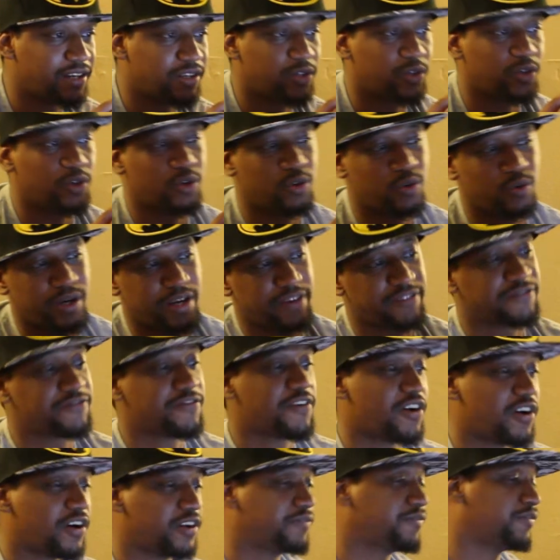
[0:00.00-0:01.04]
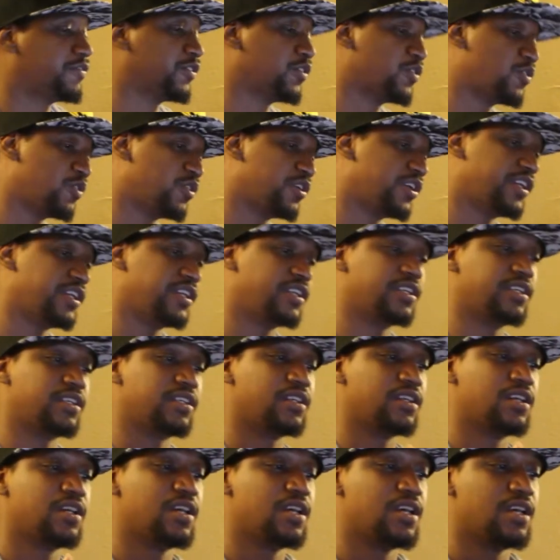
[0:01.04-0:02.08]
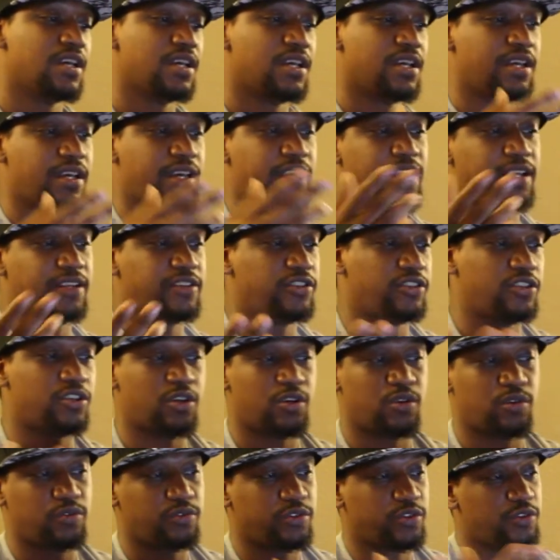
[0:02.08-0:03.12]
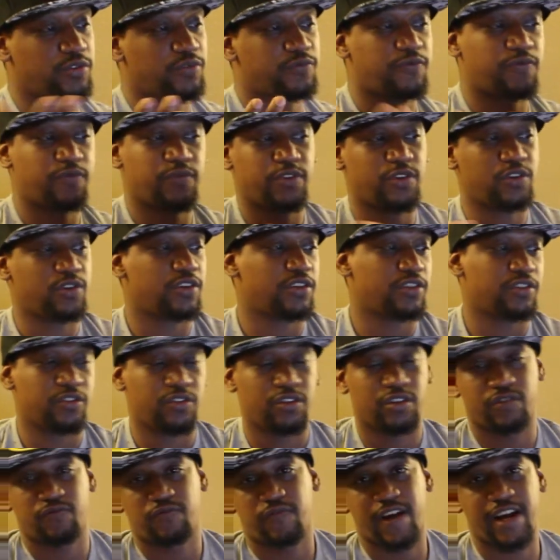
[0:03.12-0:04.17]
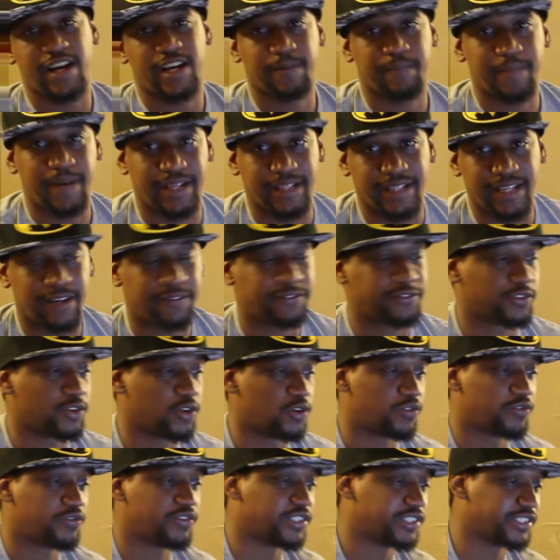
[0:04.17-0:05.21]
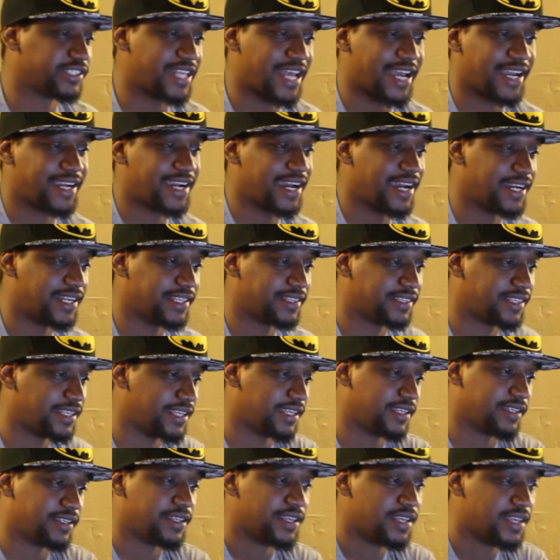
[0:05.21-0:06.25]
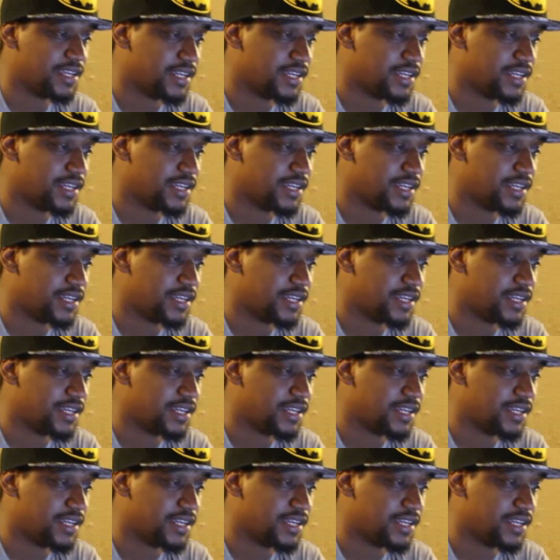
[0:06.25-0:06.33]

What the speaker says: Oh, I fought Floyd, and you know you're fighting my leftovers, that kind of thing.